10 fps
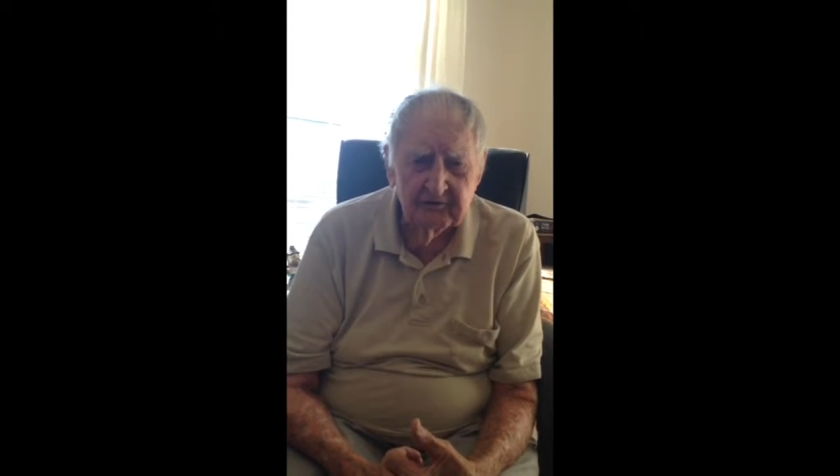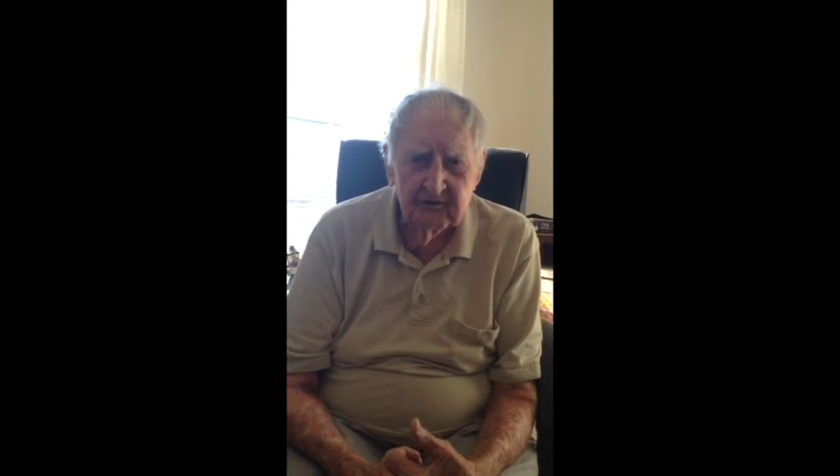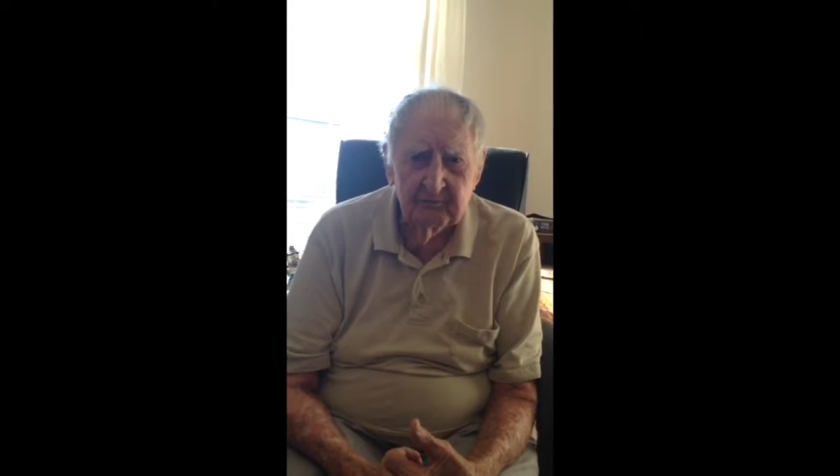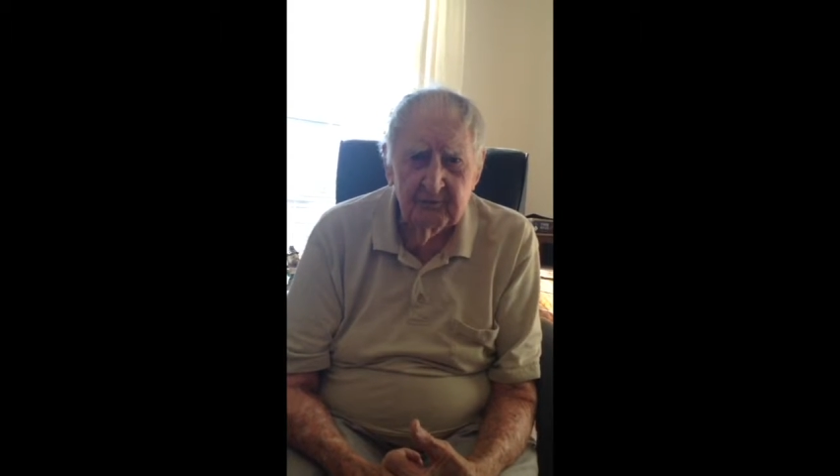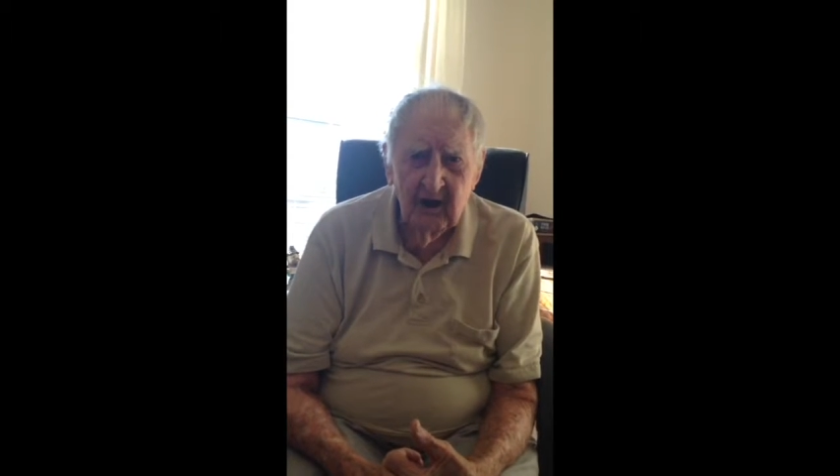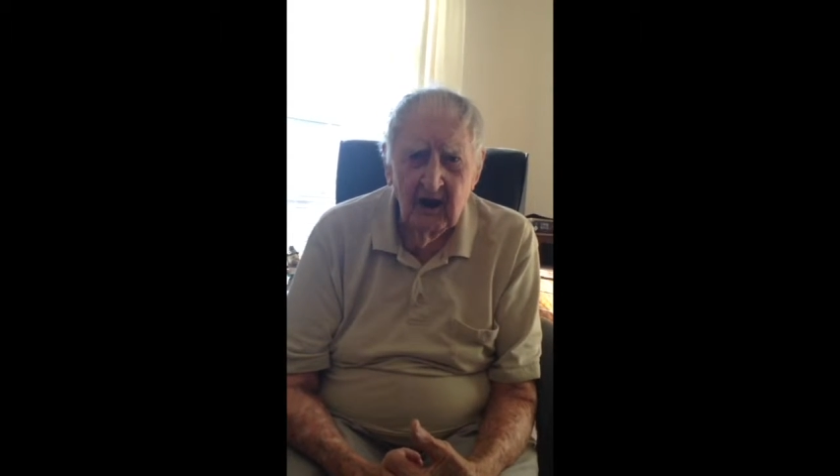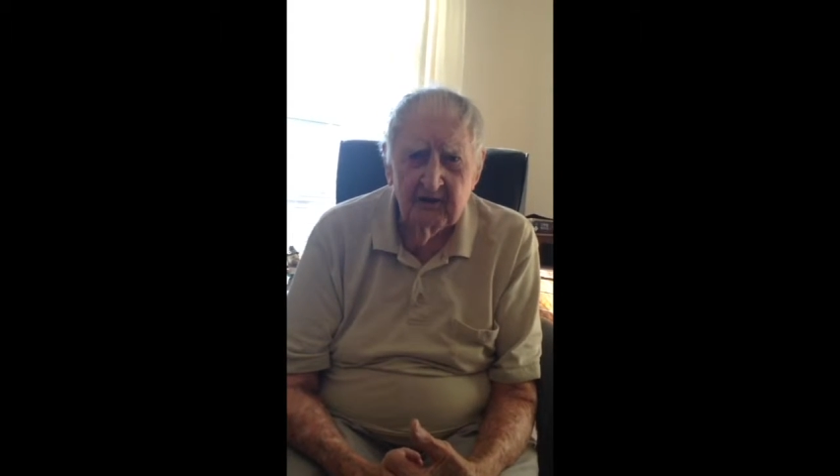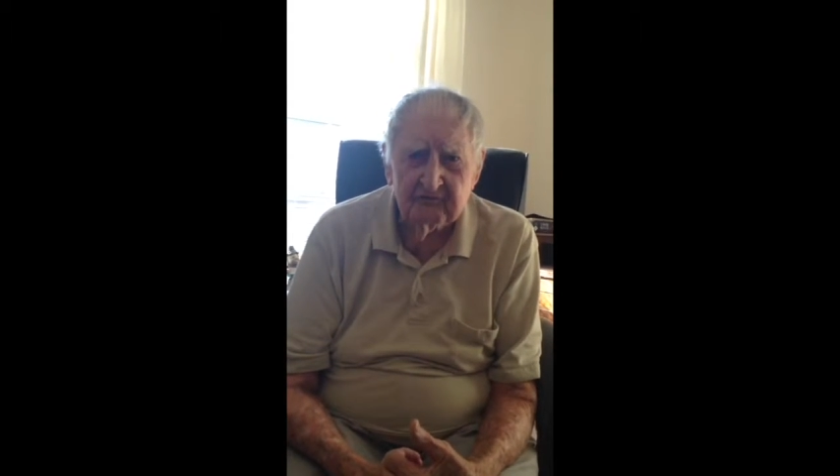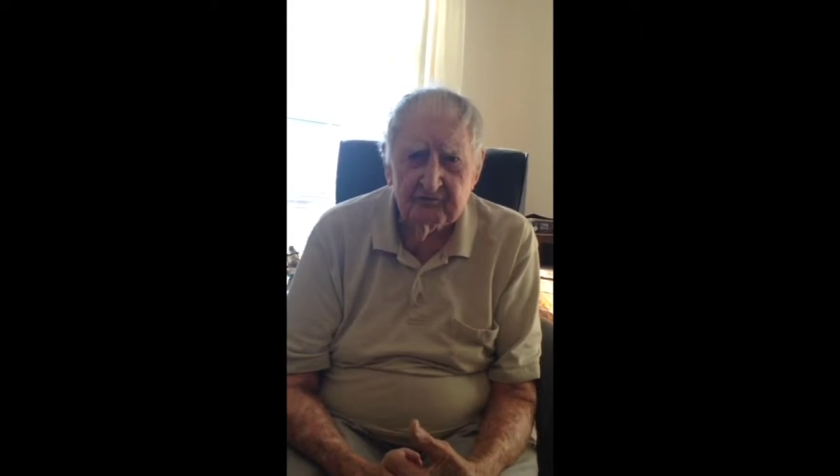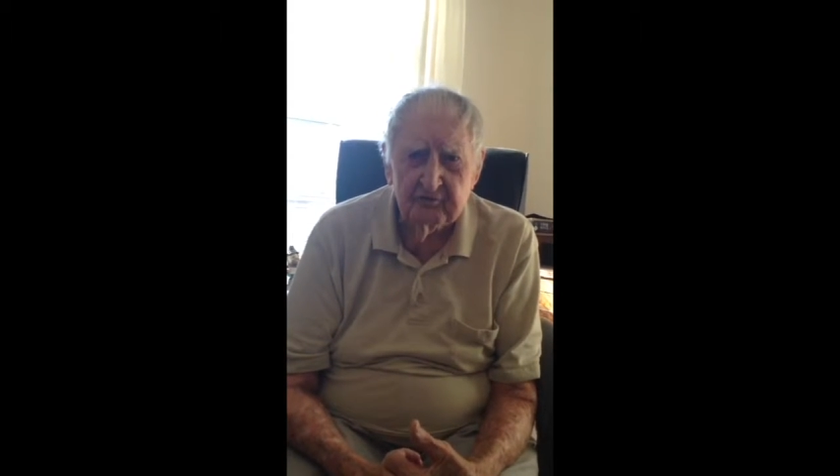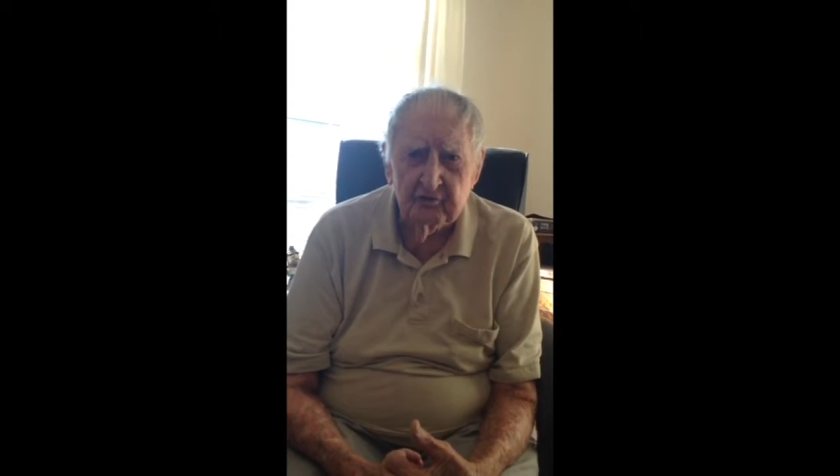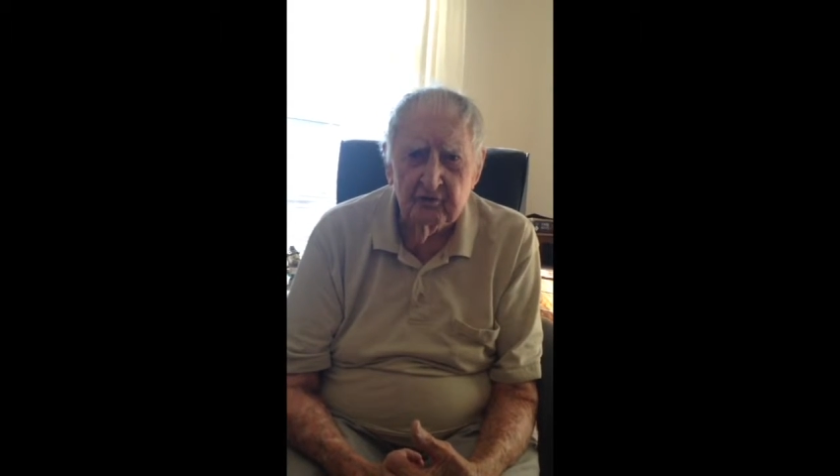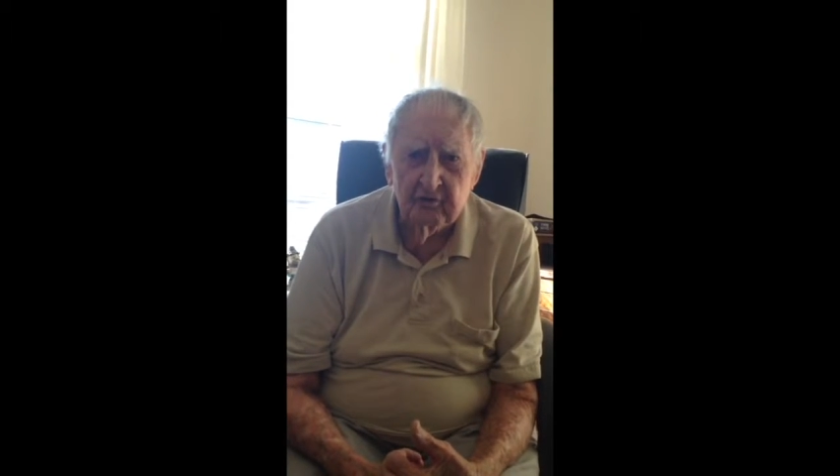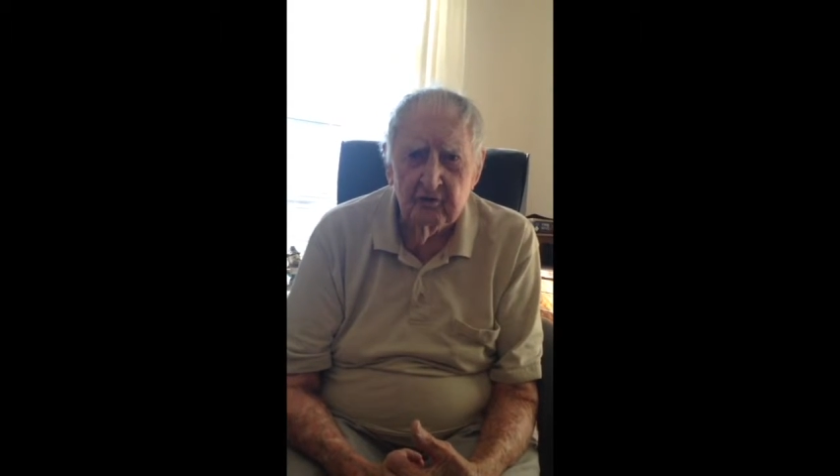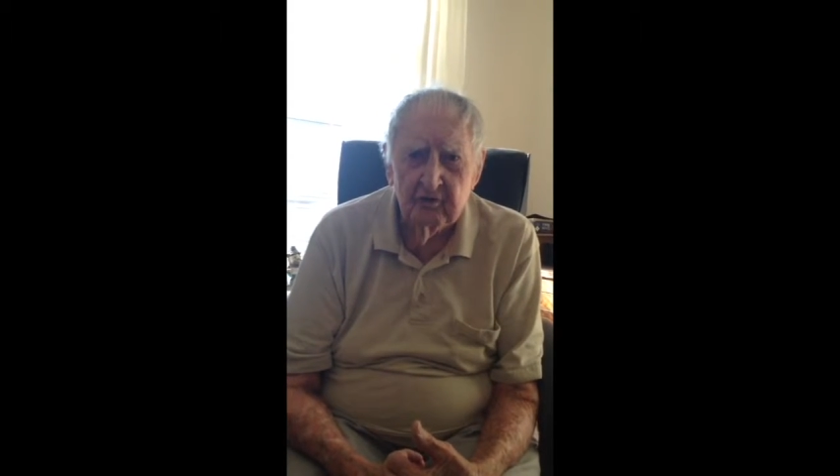Tipton High
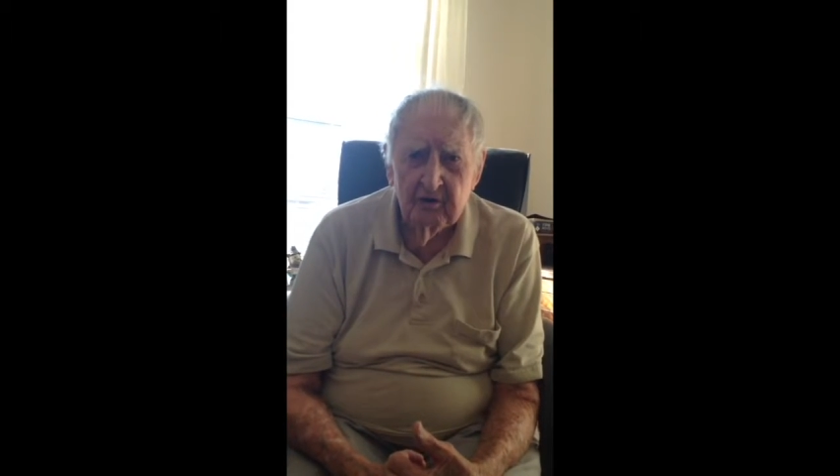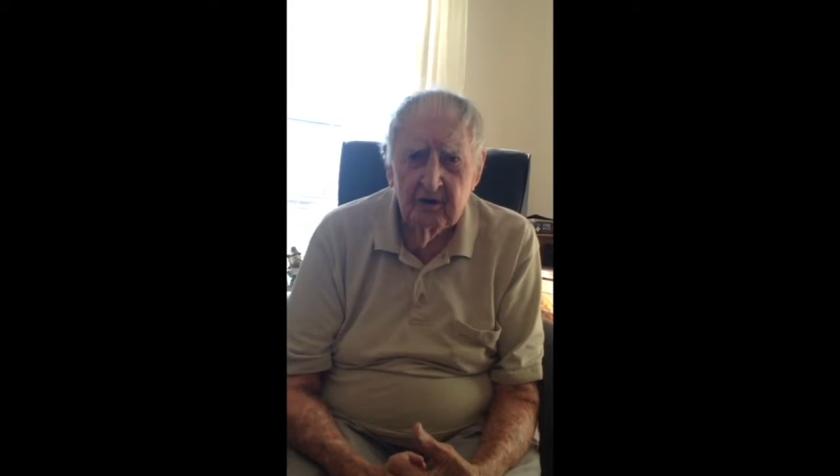School,